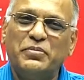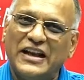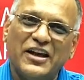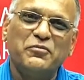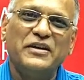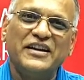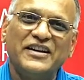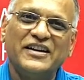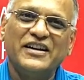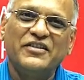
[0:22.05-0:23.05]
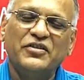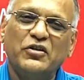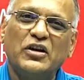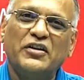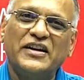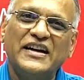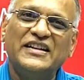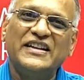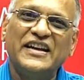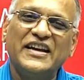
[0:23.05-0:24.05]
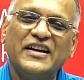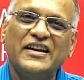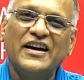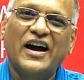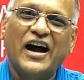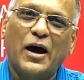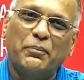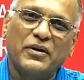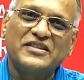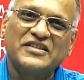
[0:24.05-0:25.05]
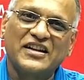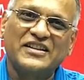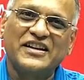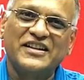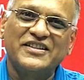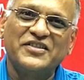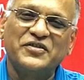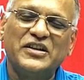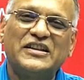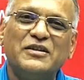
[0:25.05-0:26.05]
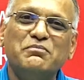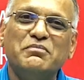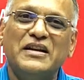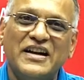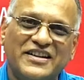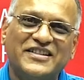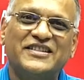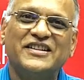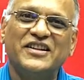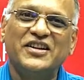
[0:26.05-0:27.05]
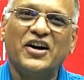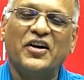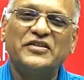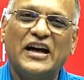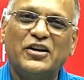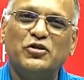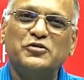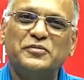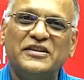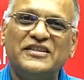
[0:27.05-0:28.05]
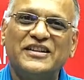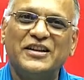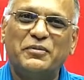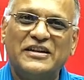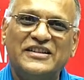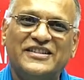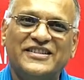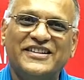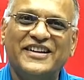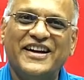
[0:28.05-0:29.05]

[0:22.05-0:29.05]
believe me, we would have hit the upper circuit within minutes of the announcements in the budget.